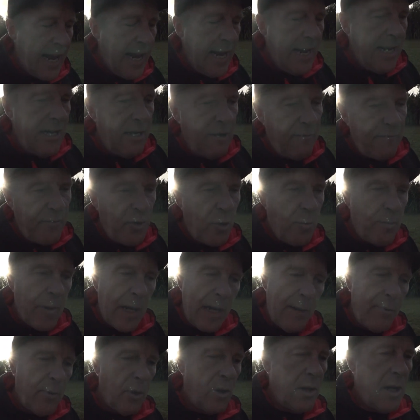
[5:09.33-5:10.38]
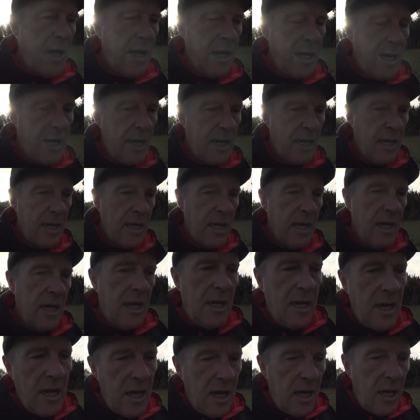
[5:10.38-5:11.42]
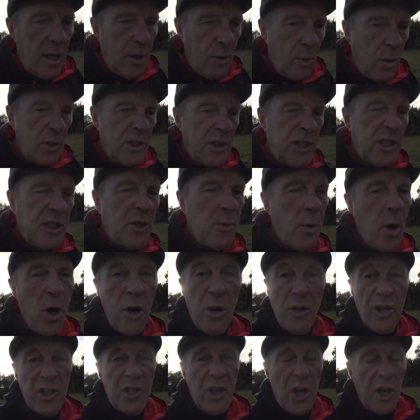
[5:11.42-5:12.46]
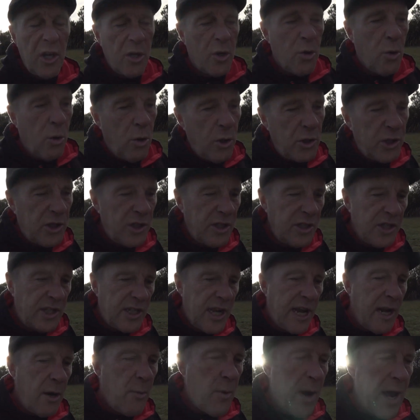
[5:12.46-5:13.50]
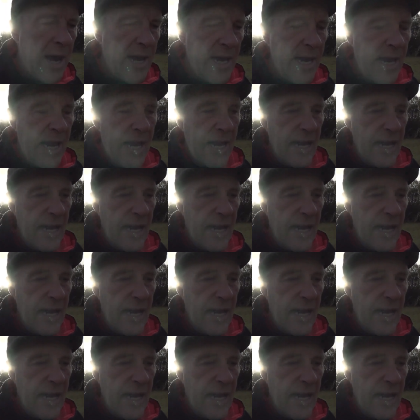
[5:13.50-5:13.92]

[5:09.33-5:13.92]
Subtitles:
and a few people wanted to err on the side of caution and stay away.